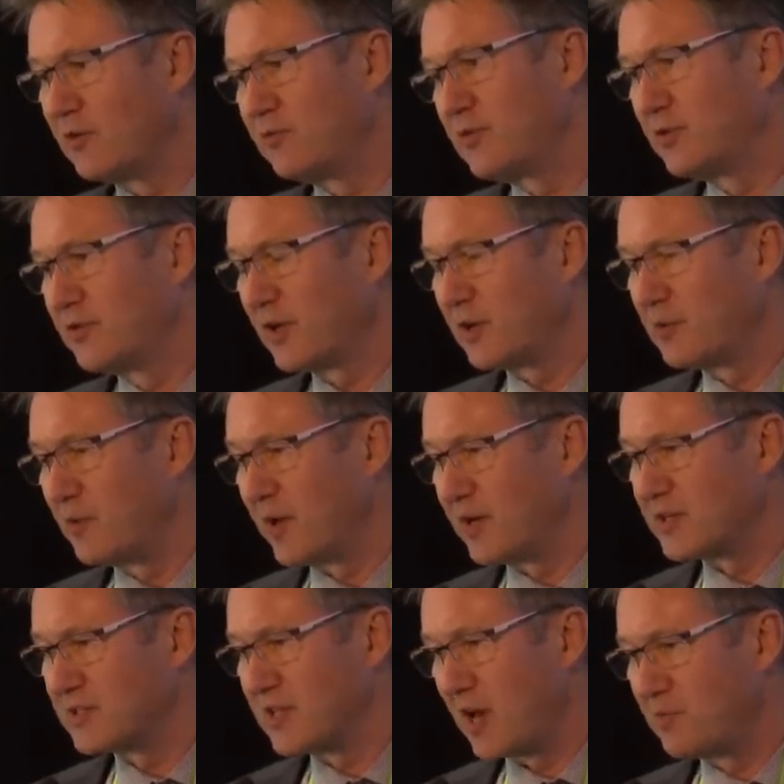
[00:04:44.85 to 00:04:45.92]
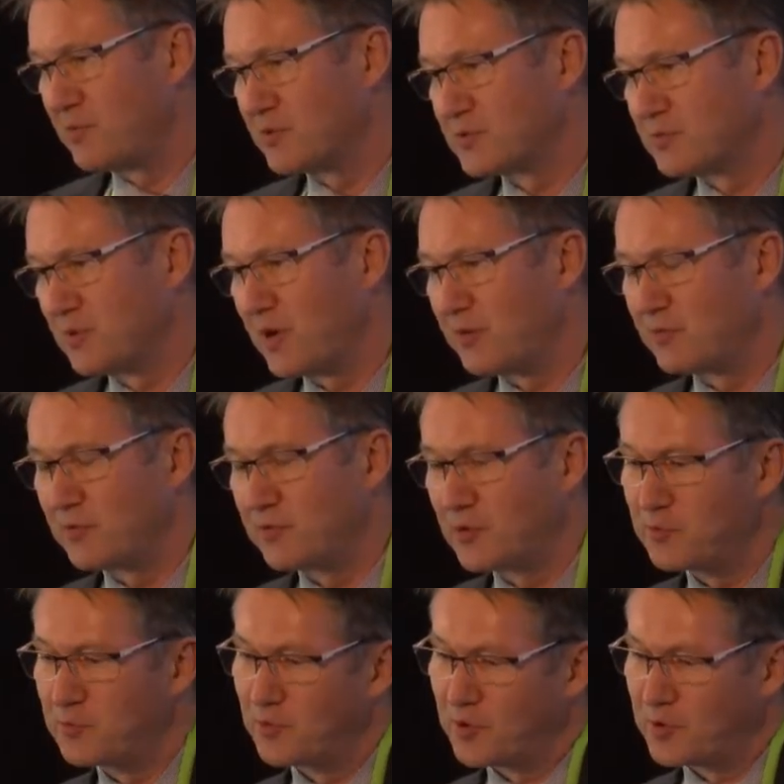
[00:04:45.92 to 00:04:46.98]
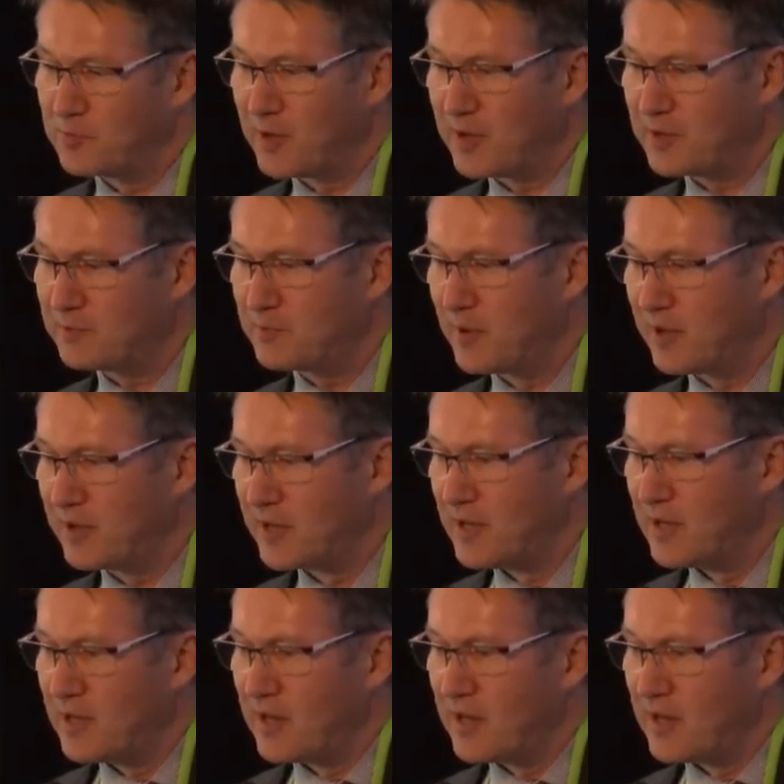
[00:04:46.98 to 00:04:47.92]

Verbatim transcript: if you think about examples, and we'll have a few more in a minute, but,